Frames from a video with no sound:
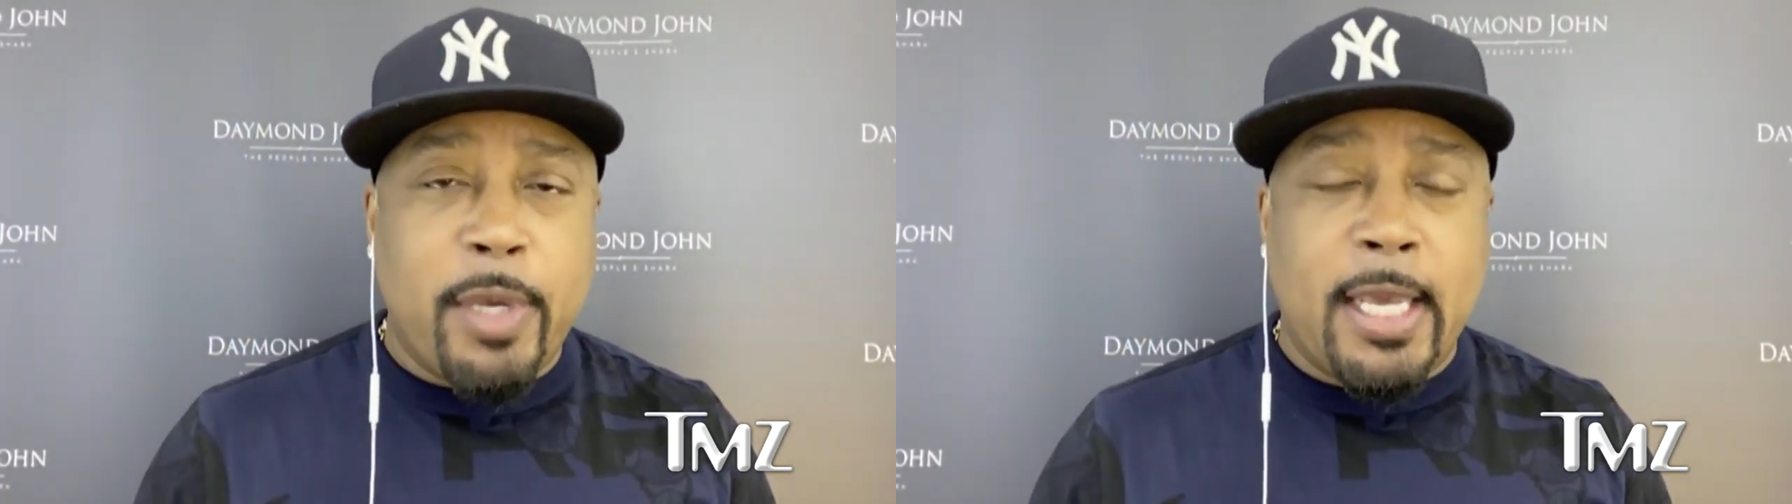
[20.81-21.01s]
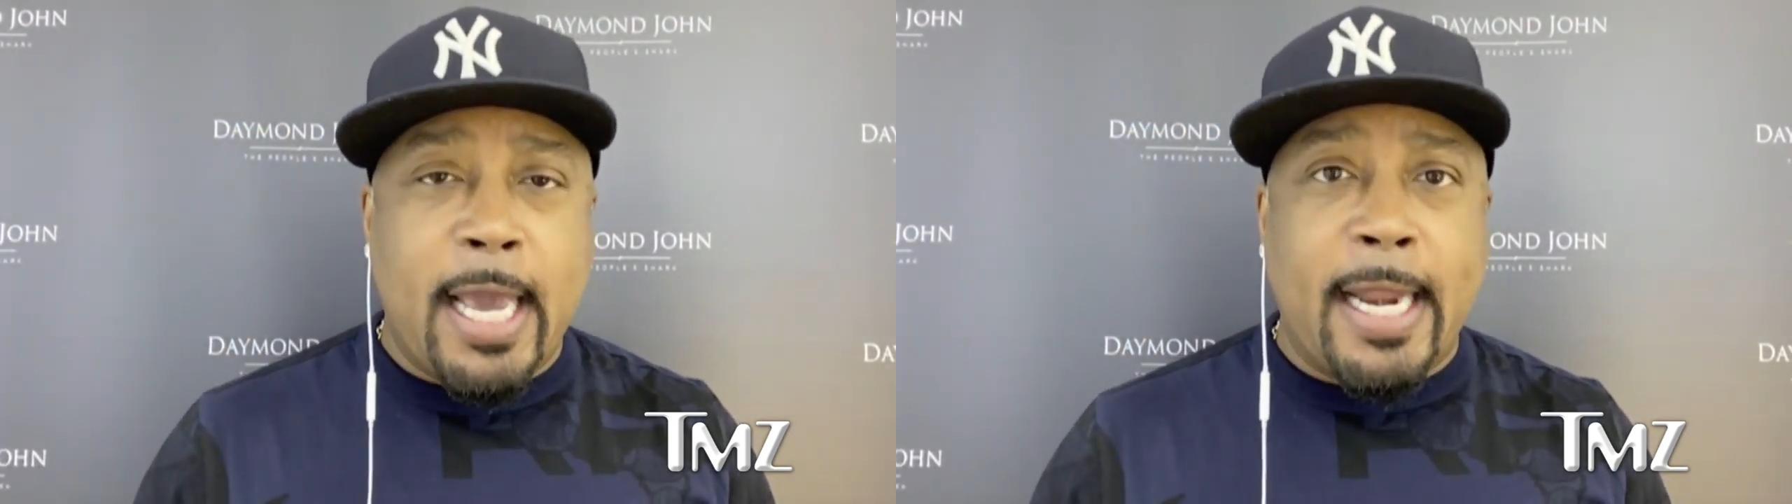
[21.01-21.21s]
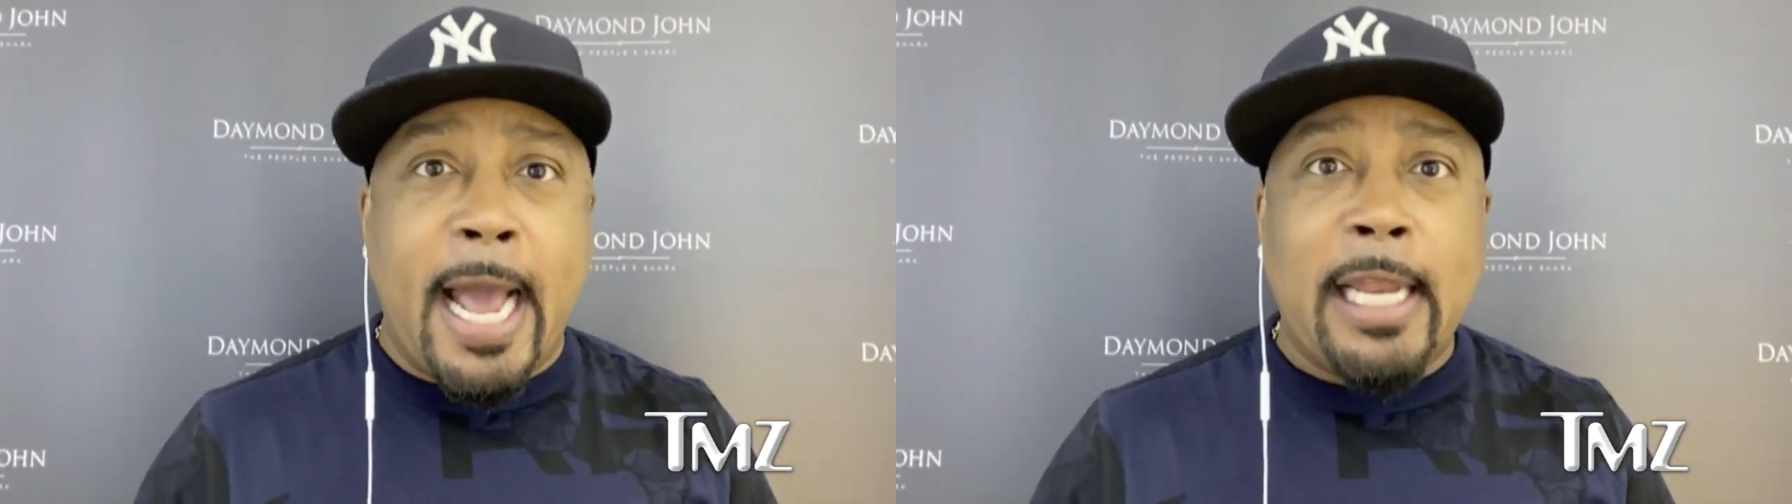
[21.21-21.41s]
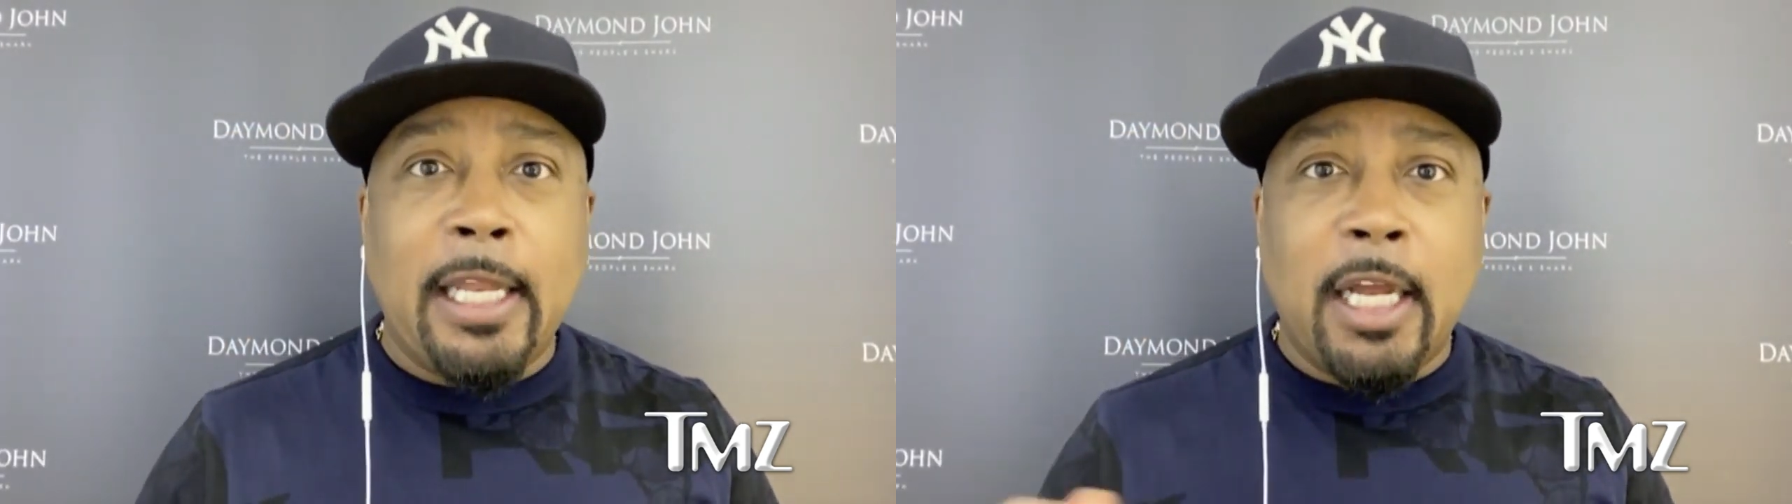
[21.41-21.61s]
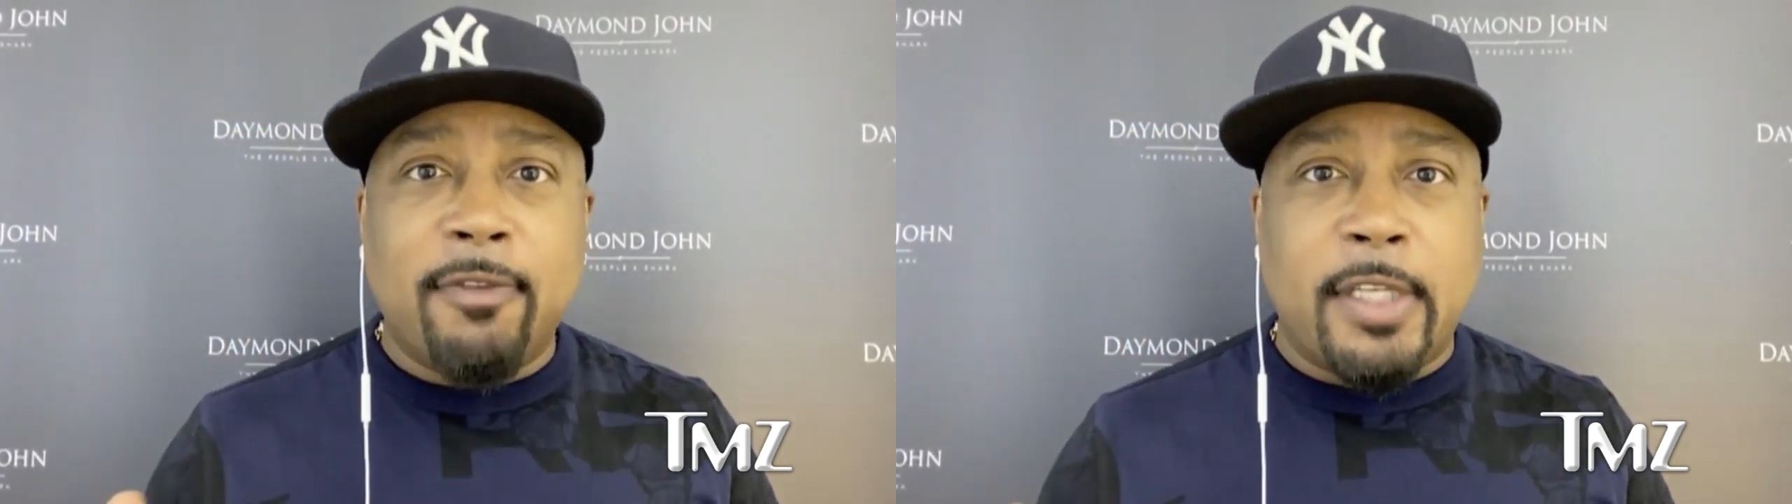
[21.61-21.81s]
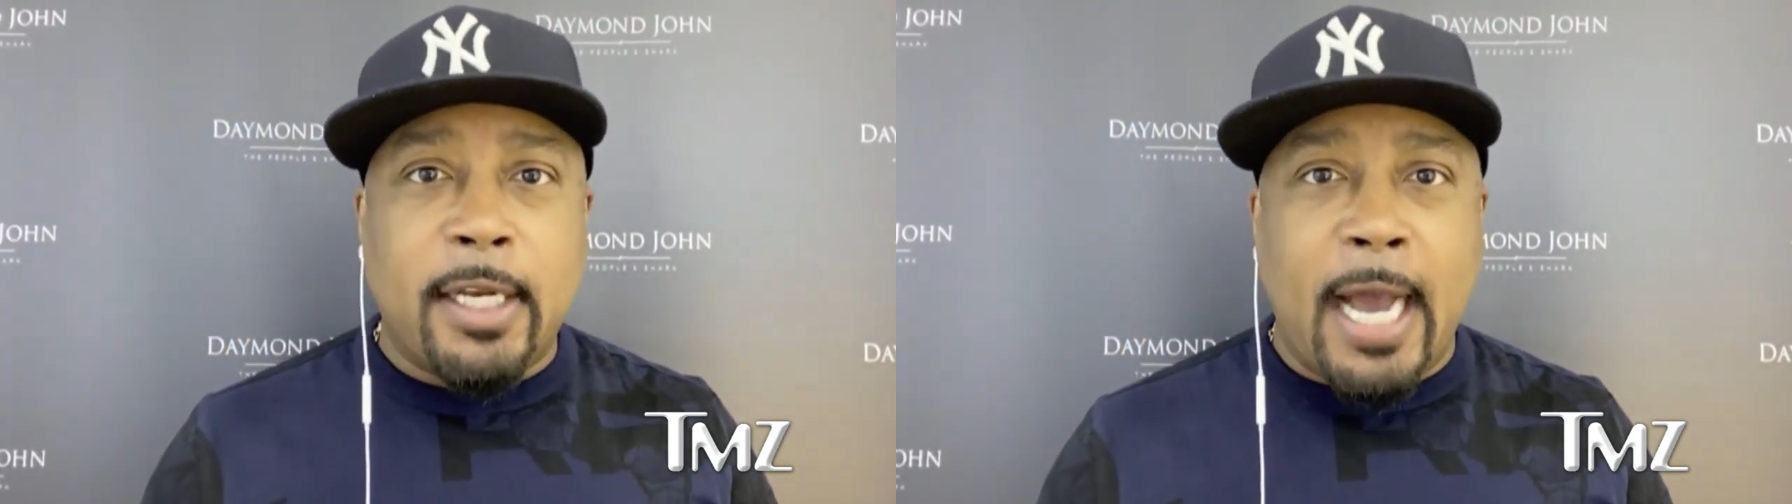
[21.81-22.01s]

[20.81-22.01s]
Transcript: week, and I loved it.